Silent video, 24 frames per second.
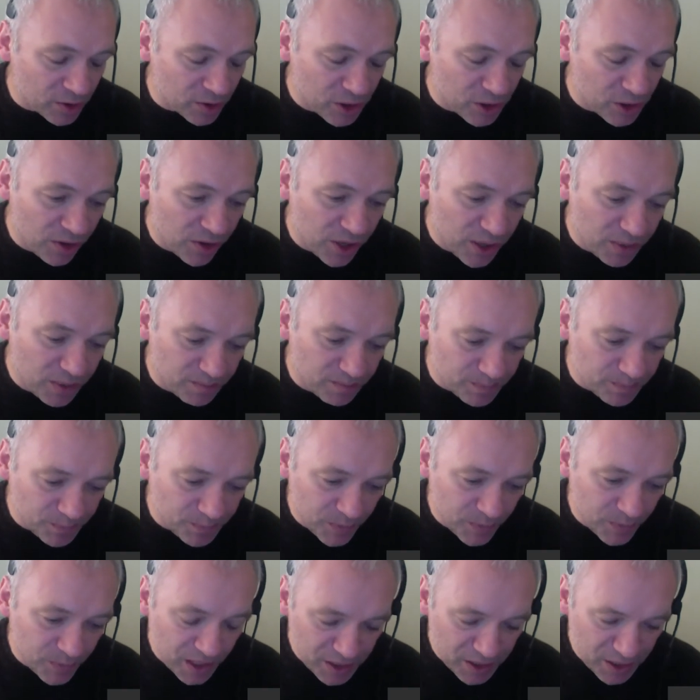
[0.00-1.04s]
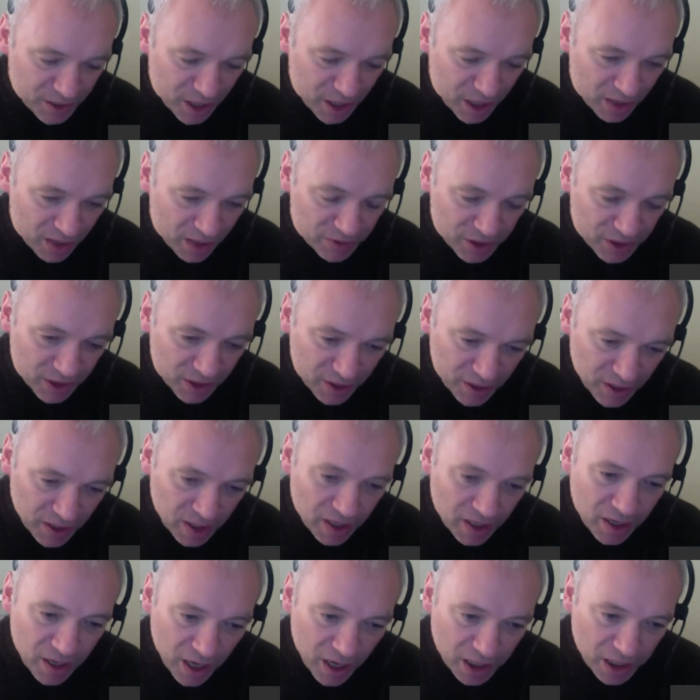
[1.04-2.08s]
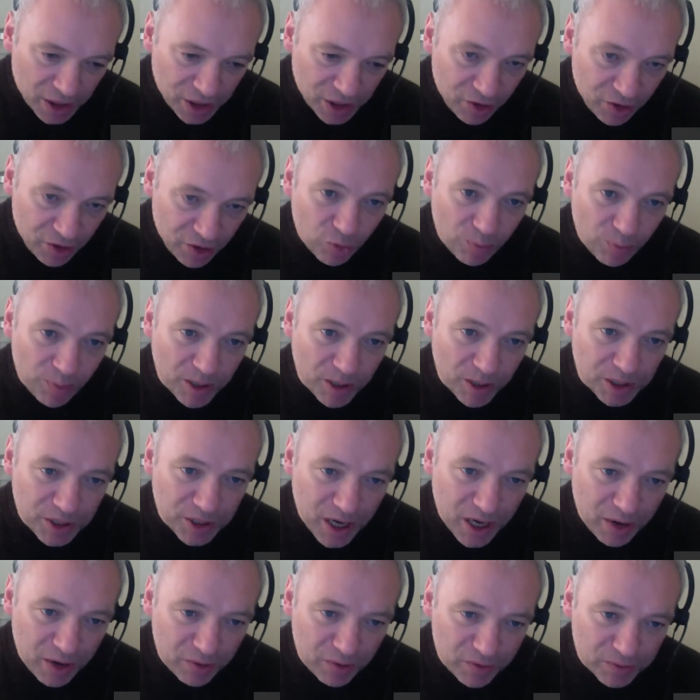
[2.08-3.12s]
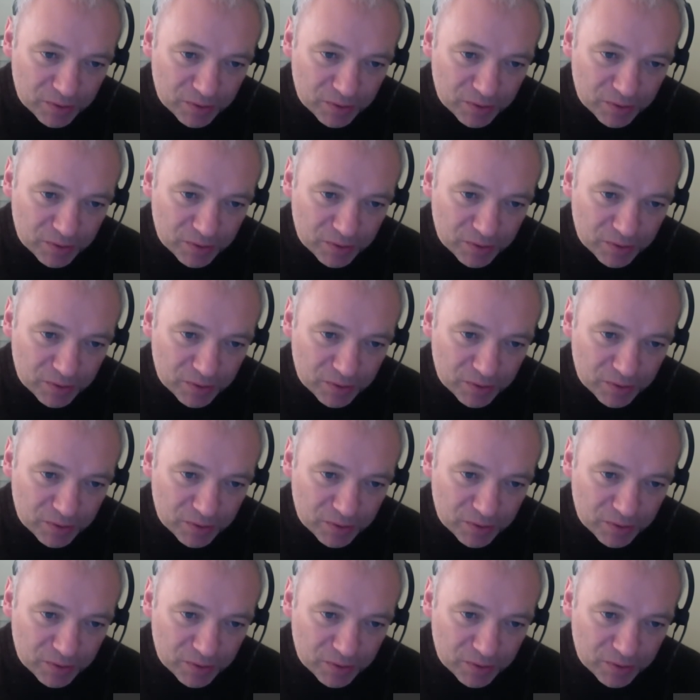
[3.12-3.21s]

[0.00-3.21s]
So I think there's kind of just a general picture there of